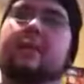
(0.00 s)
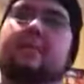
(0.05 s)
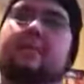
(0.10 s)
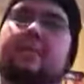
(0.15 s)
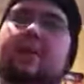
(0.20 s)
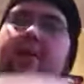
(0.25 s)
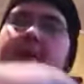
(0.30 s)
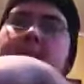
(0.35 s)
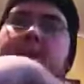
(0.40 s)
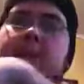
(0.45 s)

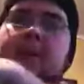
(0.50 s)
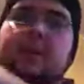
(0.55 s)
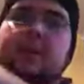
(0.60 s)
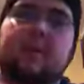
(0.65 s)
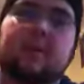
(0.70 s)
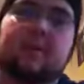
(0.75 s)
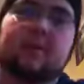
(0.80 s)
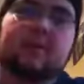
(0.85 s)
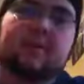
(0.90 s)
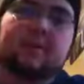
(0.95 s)
But,
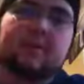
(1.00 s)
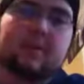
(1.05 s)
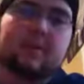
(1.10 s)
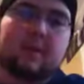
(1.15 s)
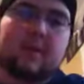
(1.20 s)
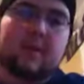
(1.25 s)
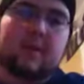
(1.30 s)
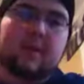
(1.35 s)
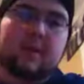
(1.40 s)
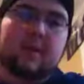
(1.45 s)

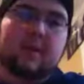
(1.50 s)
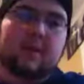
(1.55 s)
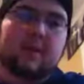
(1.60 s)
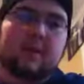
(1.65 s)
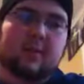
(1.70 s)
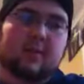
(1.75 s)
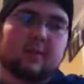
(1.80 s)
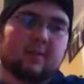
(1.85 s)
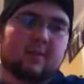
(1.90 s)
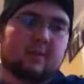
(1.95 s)
he said
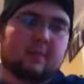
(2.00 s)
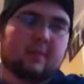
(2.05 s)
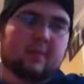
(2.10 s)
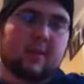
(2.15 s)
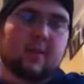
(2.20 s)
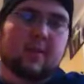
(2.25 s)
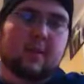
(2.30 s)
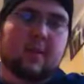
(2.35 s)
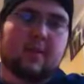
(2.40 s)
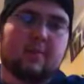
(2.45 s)

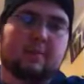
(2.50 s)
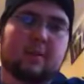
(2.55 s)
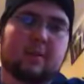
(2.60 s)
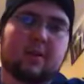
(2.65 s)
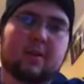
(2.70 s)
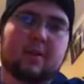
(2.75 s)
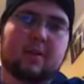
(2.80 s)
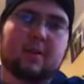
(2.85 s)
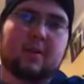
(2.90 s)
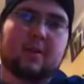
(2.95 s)
his brother at